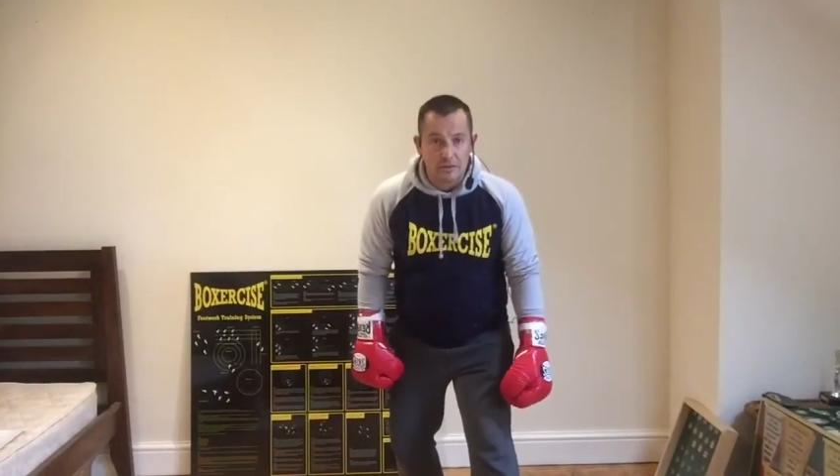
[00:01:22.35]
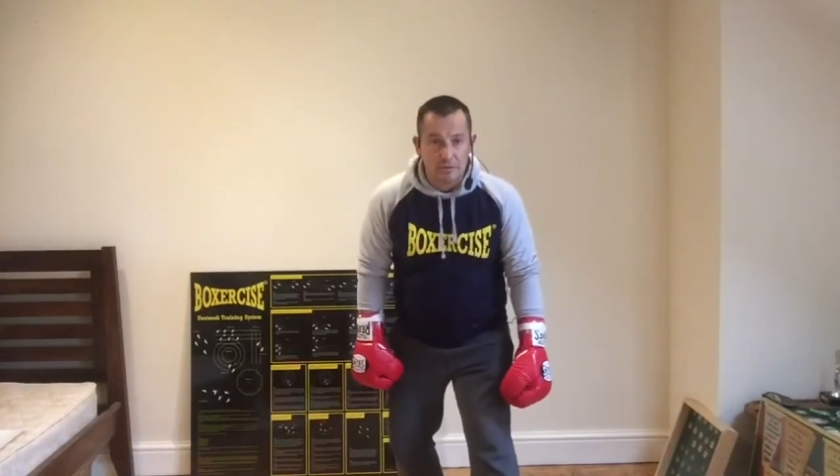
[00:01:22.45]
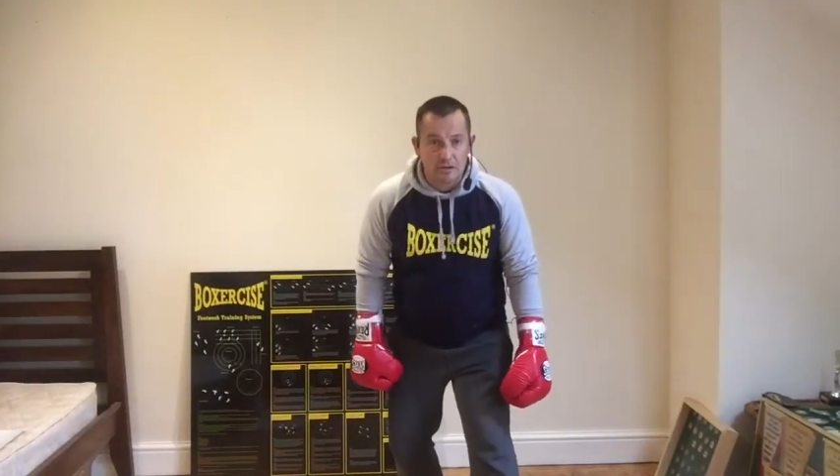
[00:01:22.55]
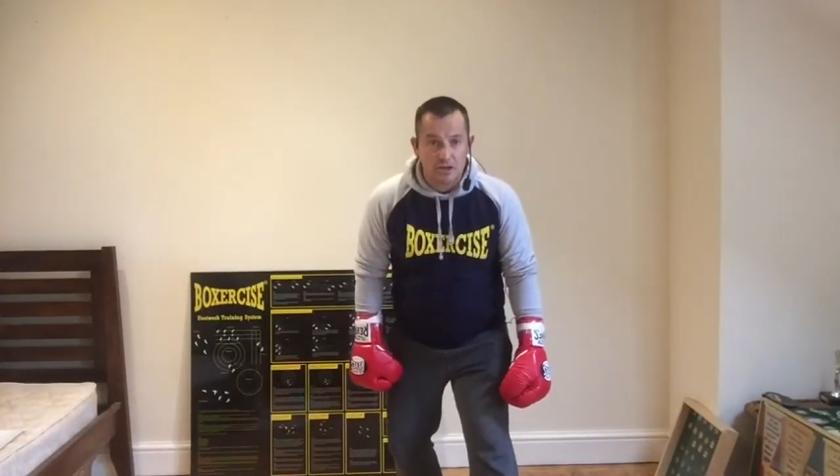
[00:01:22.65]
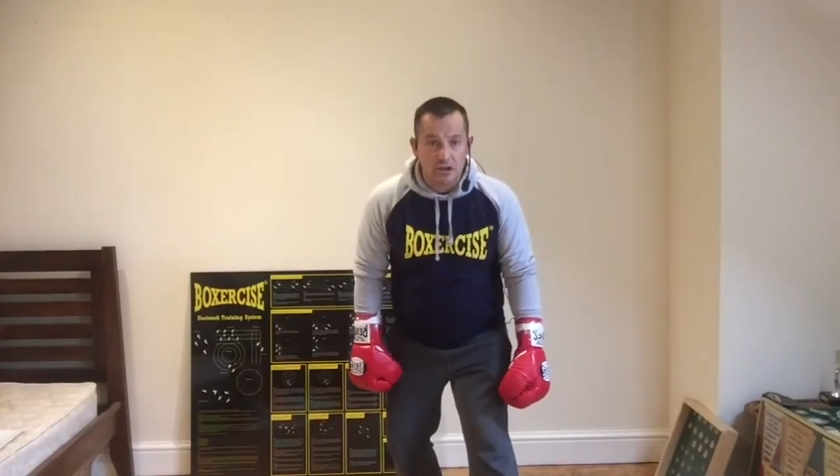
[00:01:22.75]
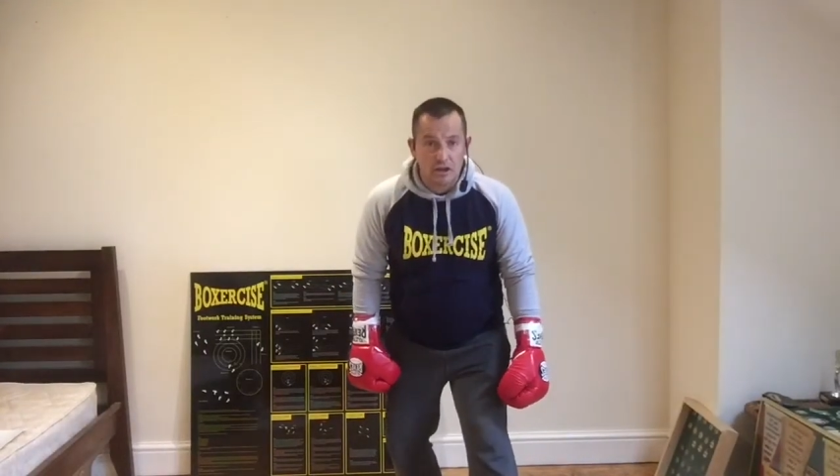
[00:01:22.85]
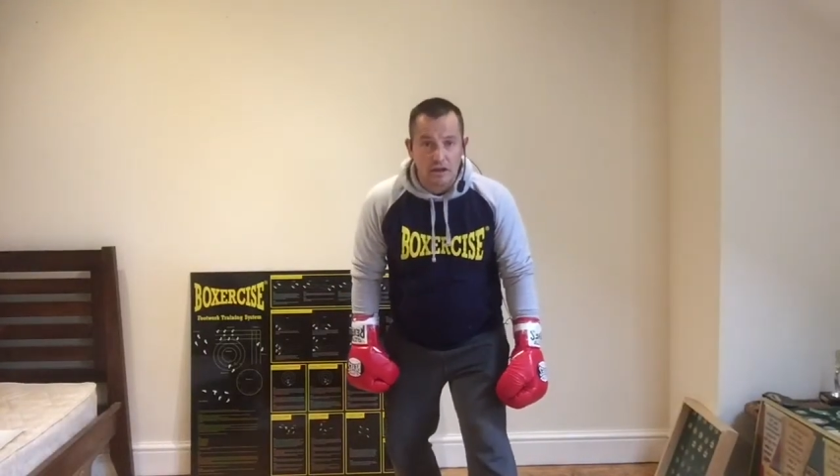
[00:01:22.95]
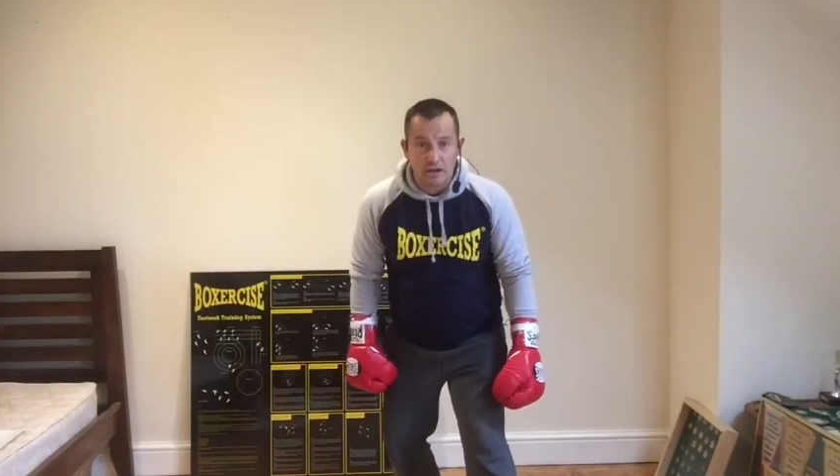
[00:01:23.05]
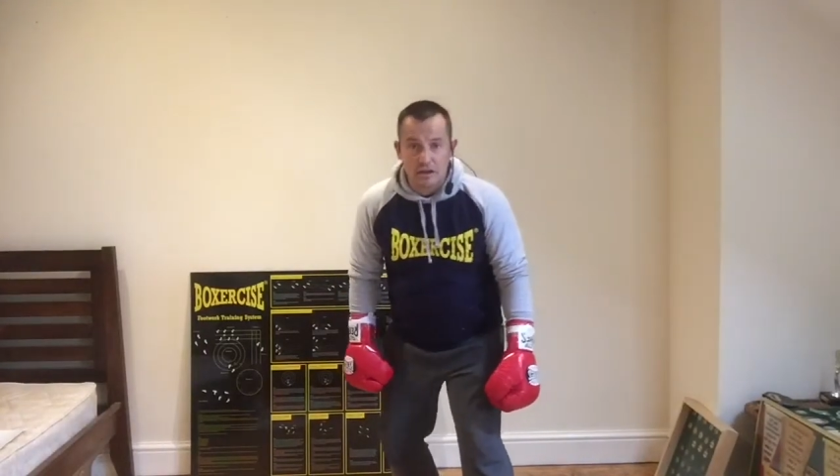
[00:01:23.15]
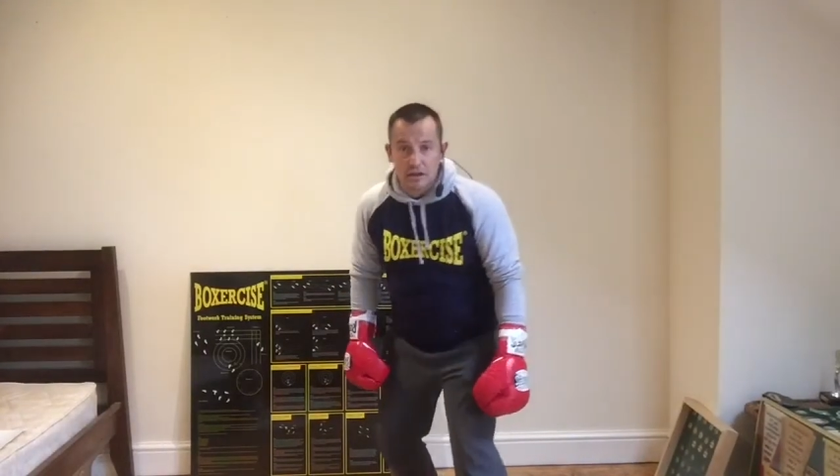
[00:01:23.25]
you're turning your
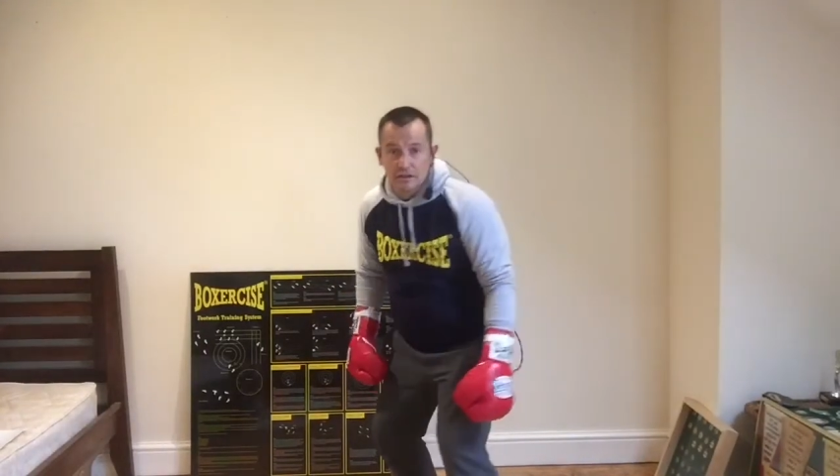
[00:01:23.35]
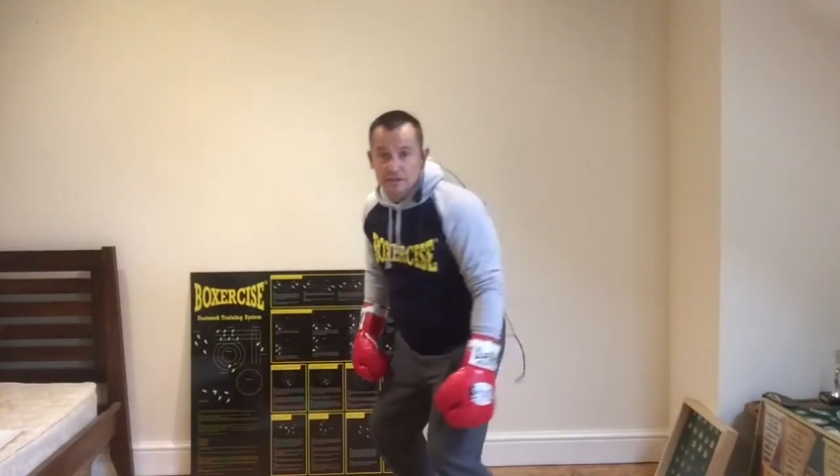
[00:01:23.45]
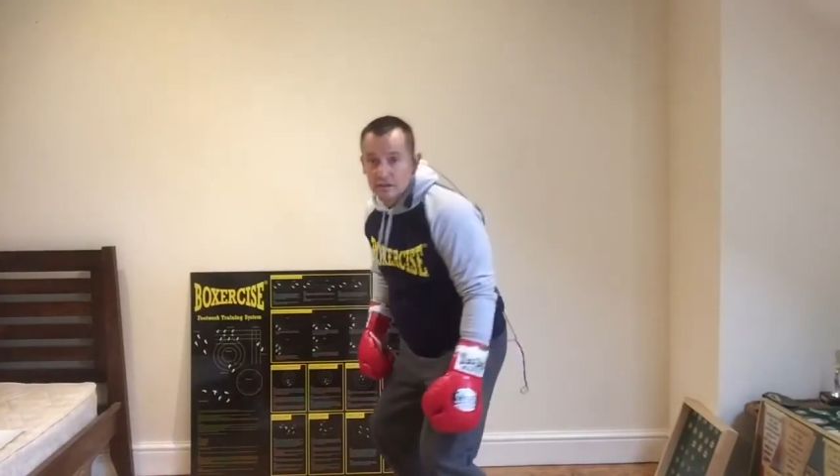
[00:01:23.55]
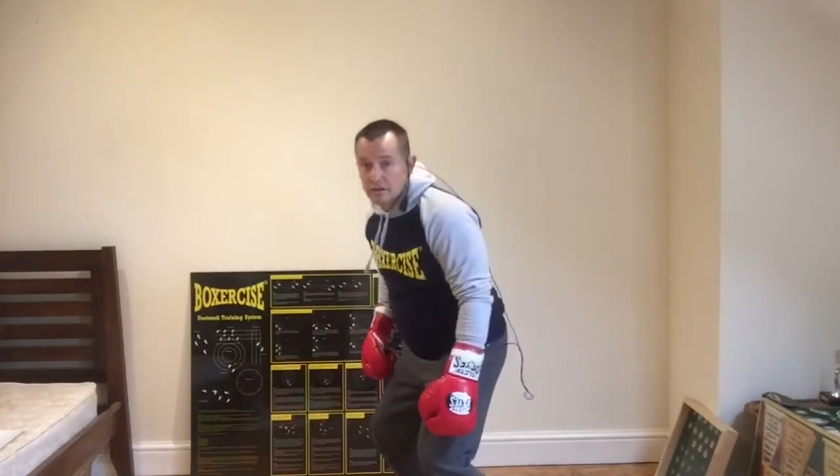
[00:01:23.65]
knees.